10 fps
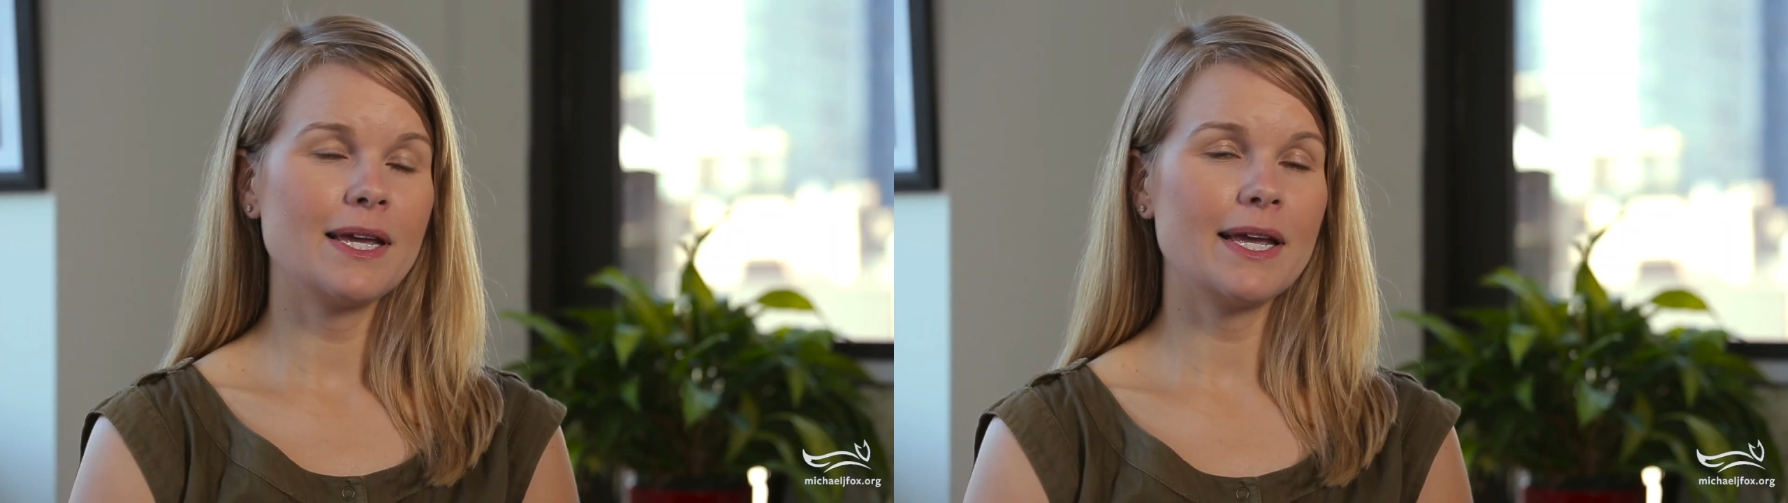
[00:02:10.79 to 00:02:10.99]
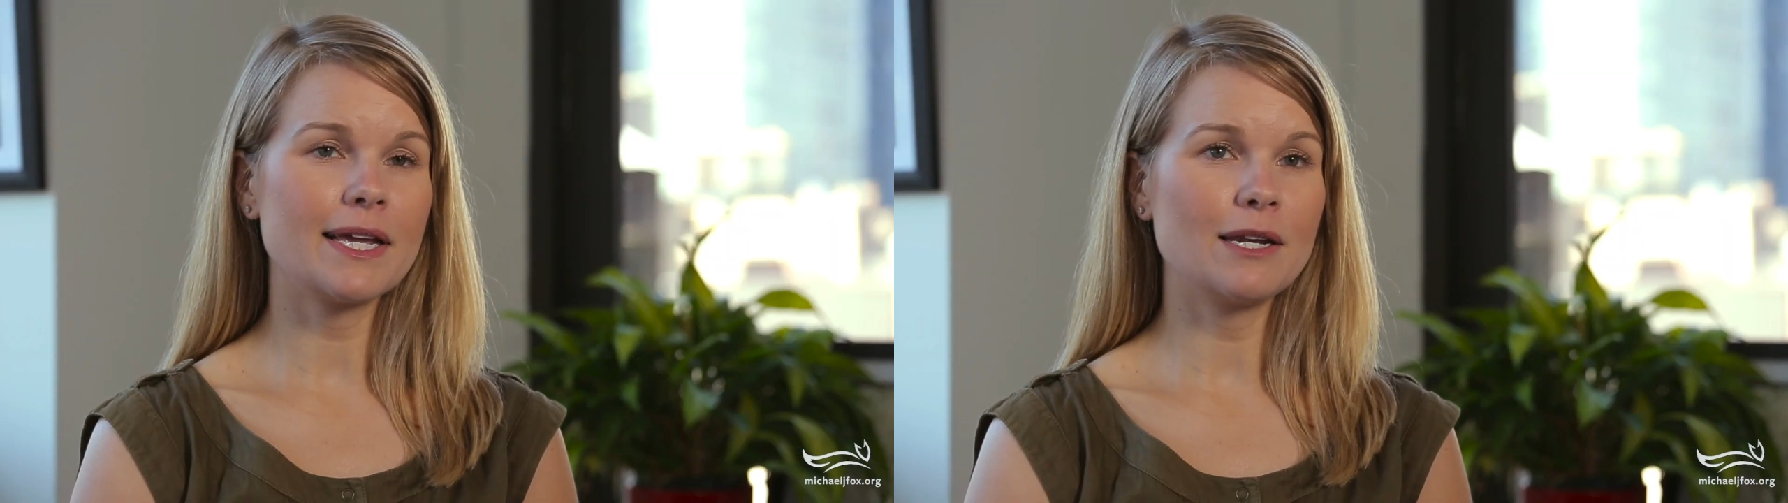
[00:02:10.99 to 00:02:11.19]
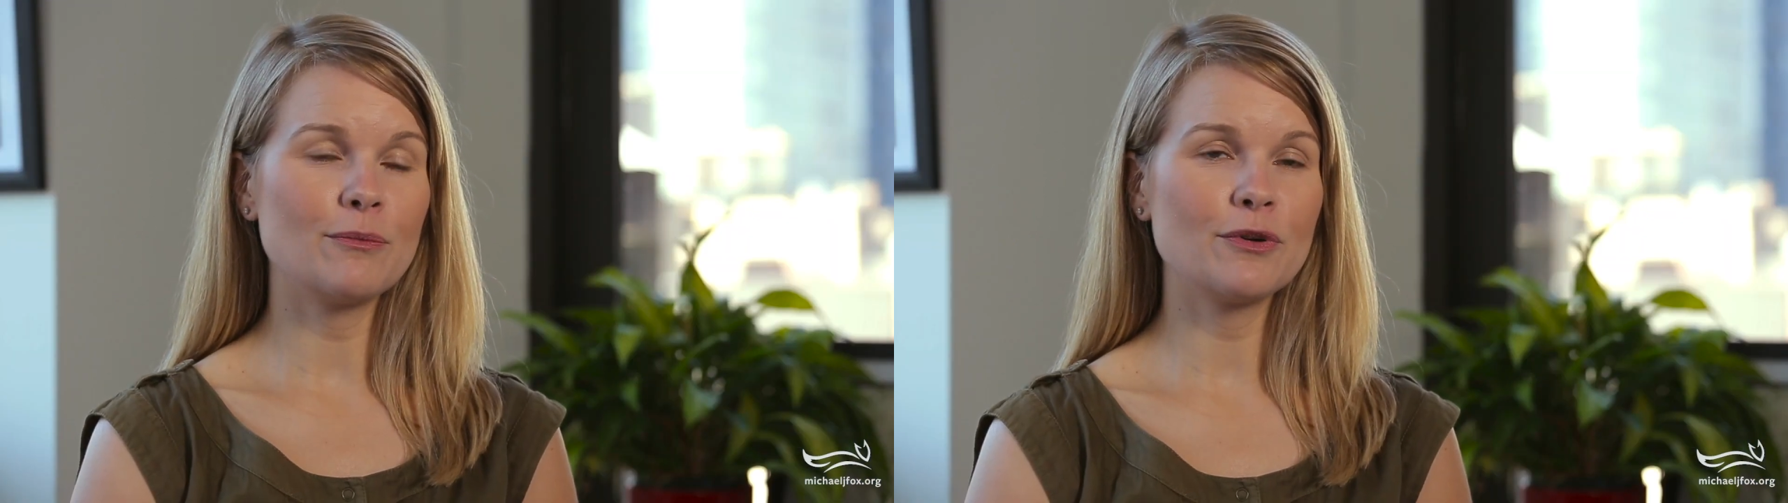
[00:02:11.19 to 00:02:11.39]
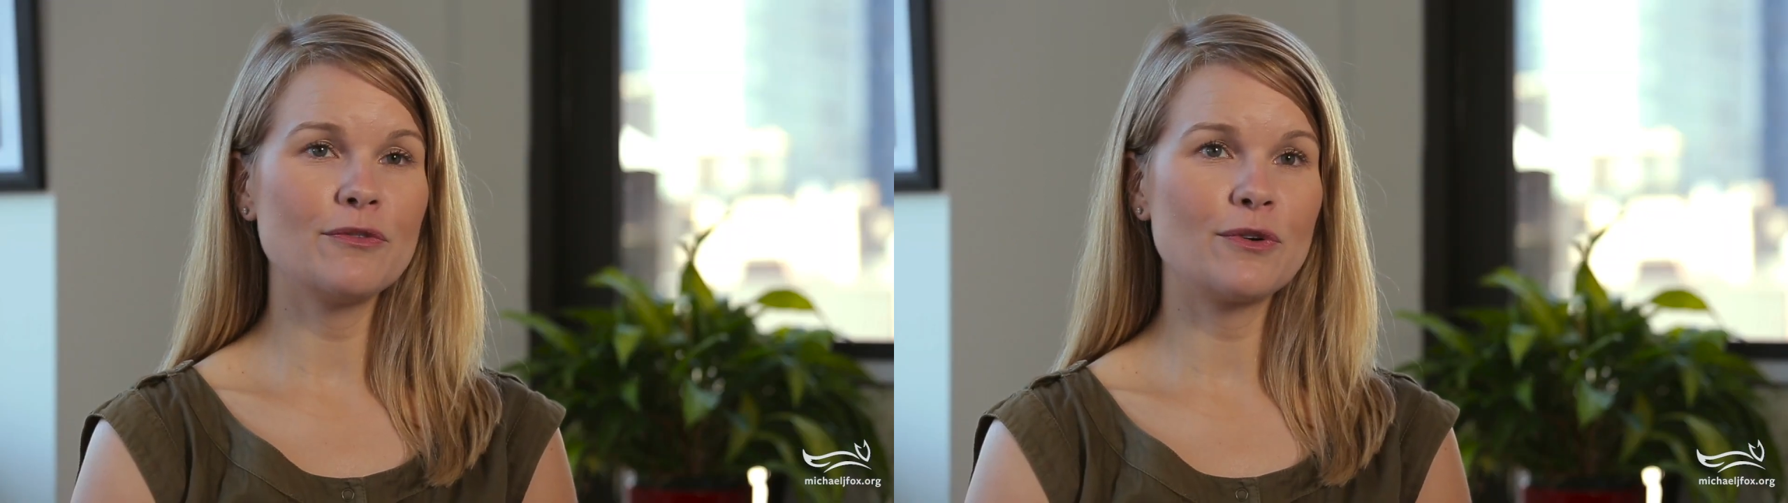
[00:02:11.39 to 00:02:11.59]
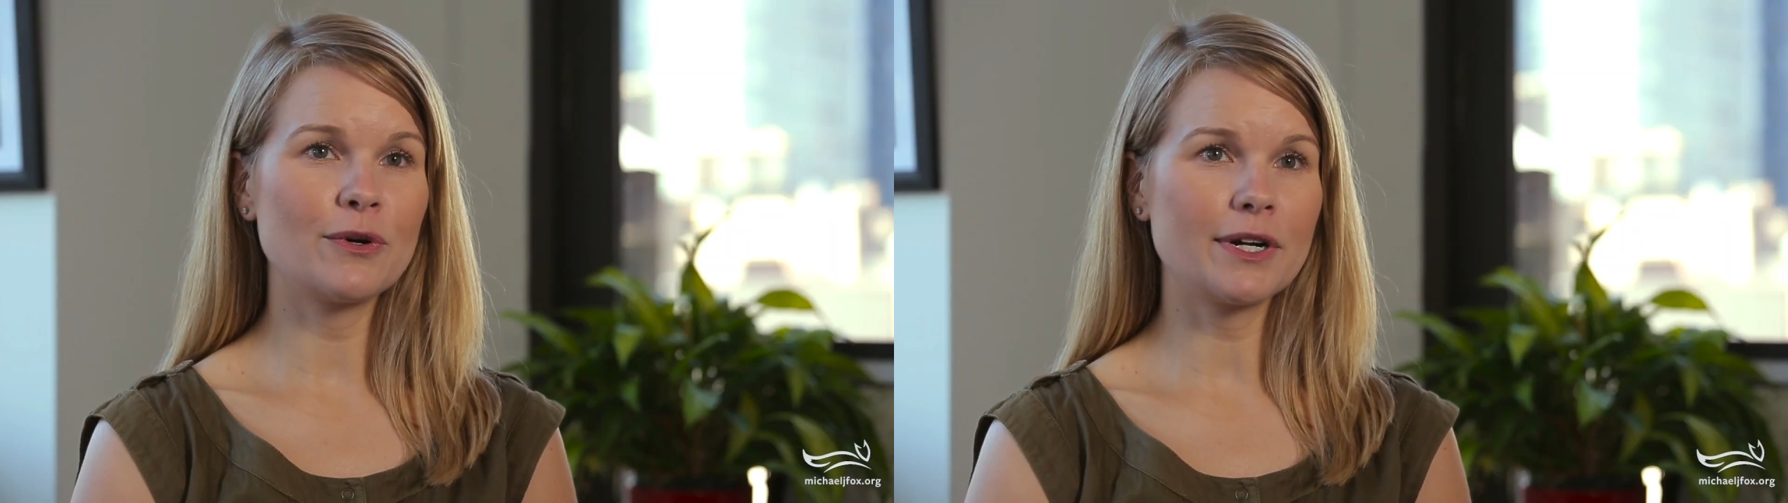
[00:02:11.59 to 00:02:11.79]
it can
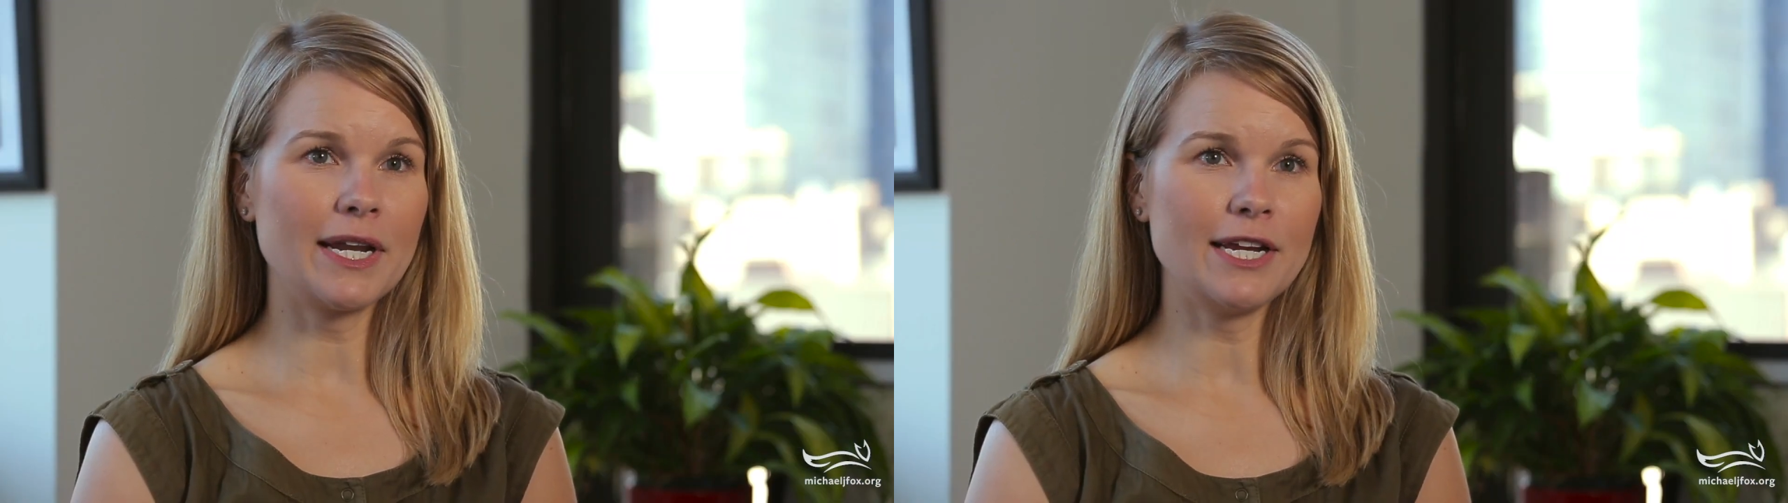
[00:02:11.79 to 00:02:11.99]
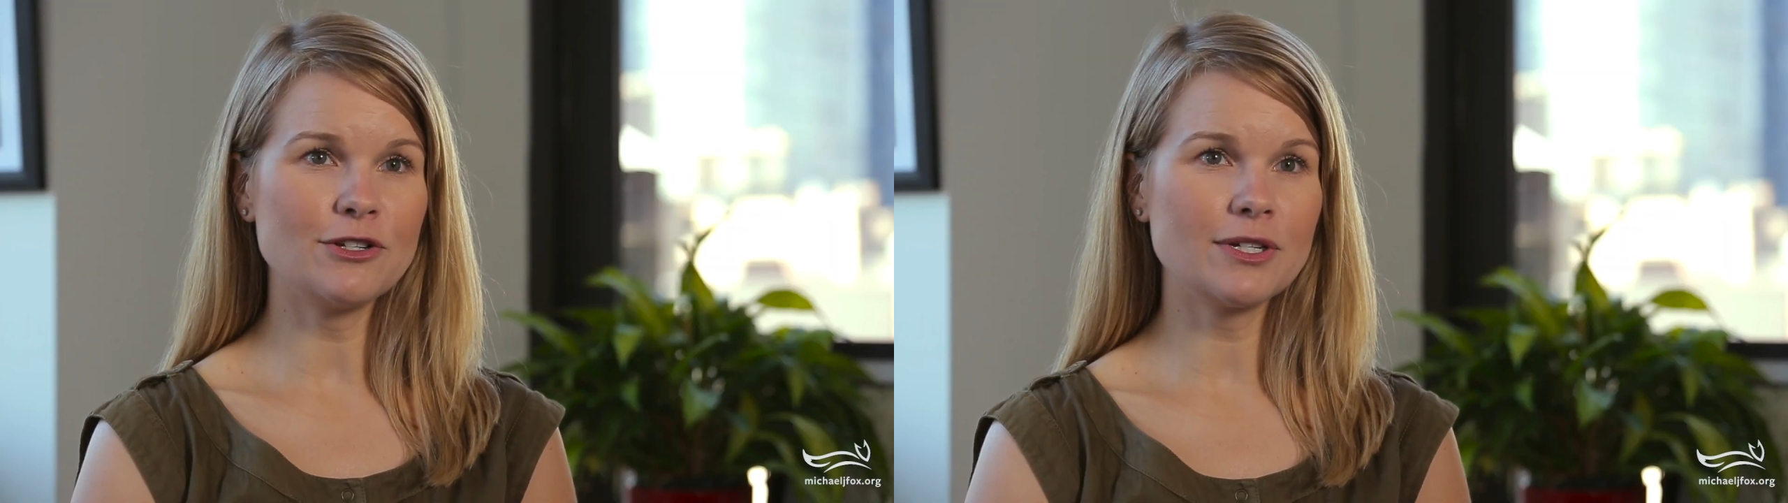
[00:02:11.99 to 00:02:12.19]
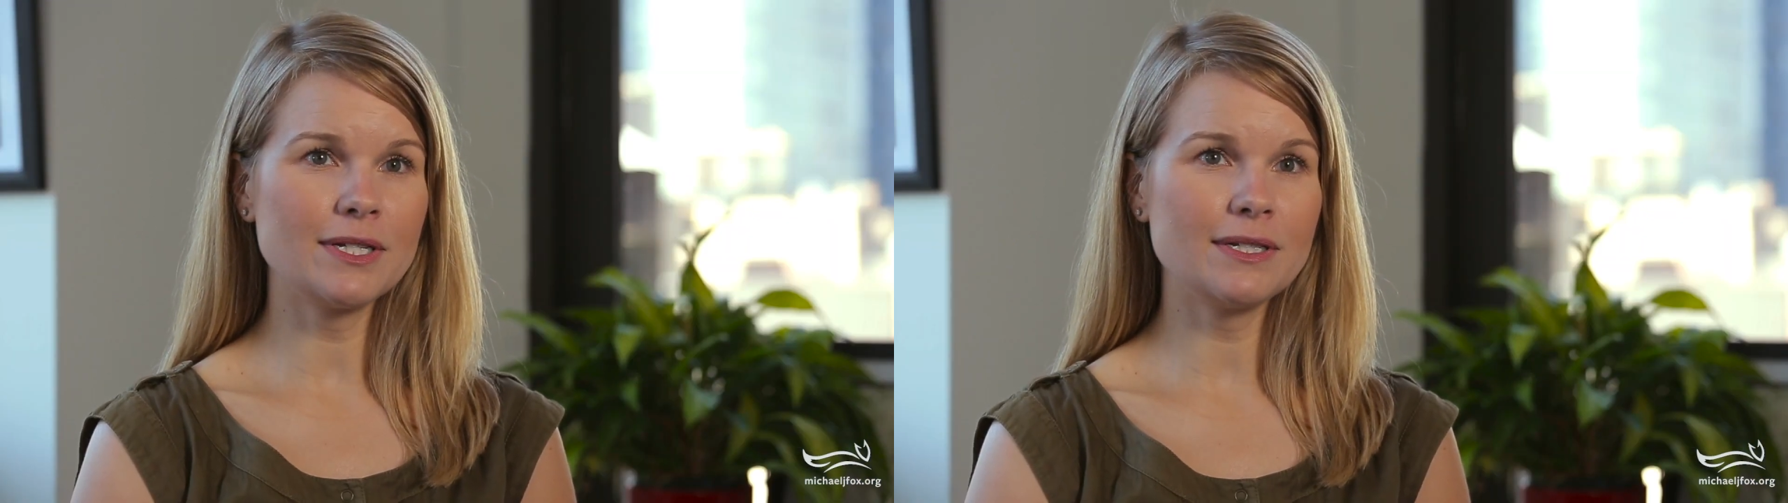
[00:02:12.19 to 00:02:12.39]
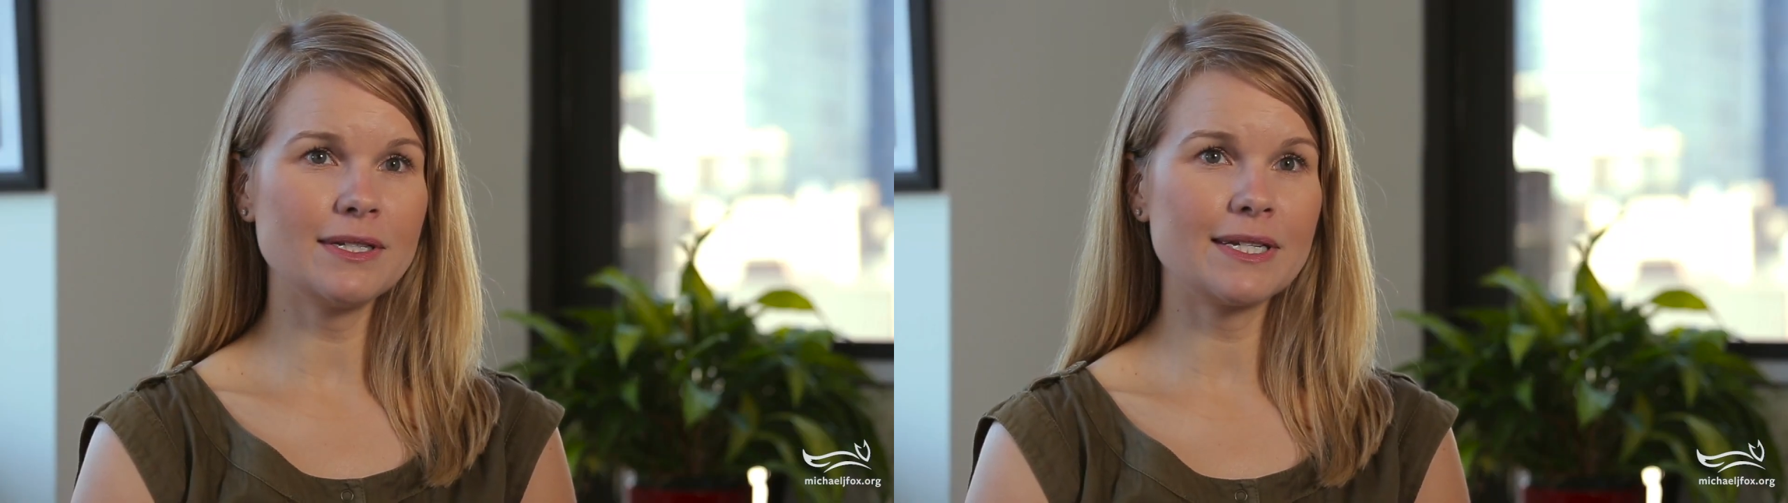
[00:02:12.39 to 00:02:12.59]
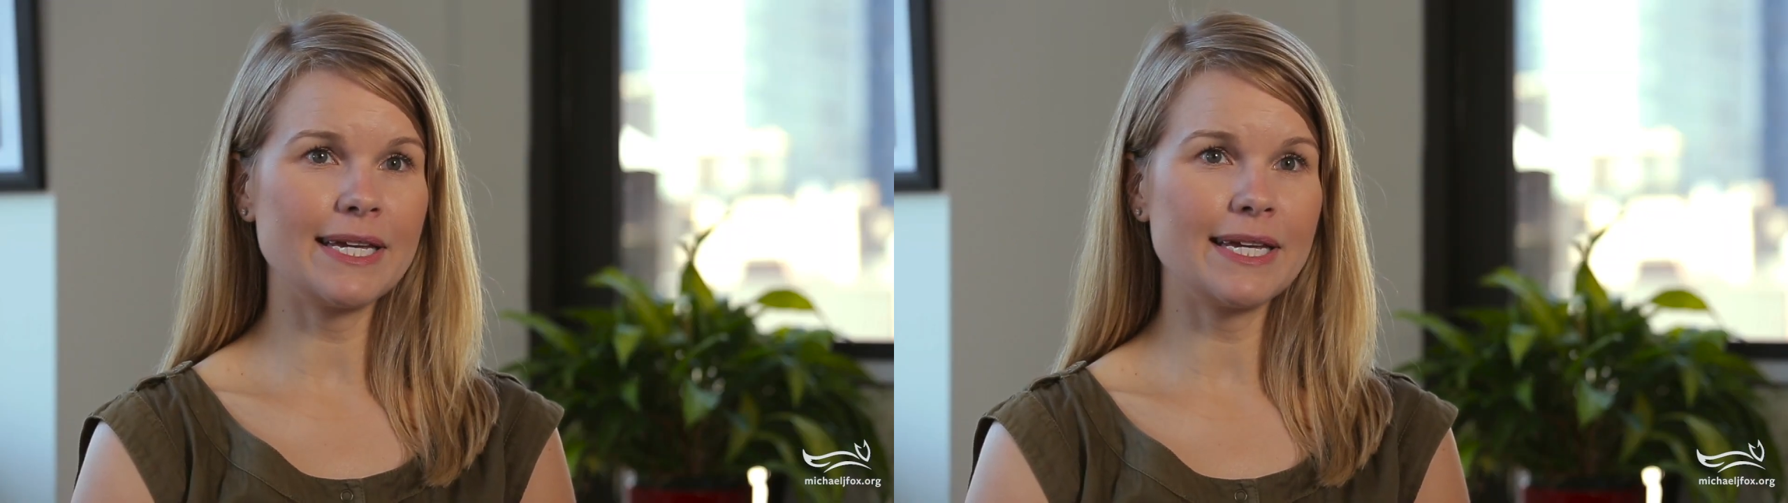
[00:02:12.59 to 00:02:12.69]
improve coordination,